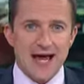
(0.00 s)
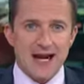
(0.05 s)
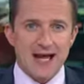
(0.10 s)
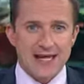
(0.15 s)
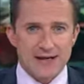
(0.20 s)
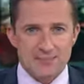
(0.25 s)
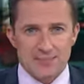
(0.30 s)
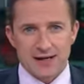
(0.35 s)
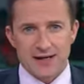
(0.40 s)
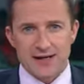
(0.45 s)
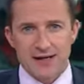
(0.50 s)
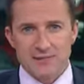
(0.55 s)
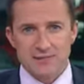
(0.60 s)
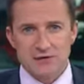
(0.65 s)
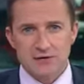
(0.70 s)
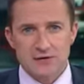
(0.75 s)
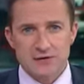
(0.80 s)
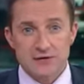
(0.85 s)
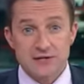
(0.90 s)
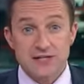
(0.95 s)
Ala Ibrahim
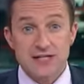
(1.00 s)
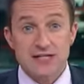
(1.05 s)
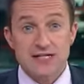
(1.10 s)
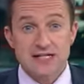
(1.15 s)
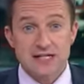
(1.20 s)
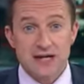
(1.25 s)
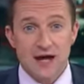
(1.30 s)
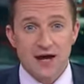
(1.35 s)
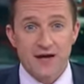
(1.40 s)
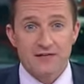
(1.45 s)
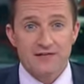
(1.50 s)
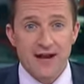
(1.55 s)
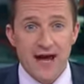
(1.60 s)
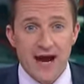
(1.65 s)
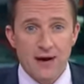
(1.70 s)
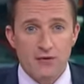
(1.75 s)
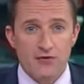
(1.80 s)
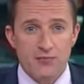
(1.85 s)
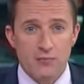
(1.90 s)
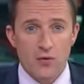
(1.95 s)
joins us live now
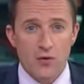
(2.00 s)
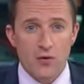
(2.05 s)
with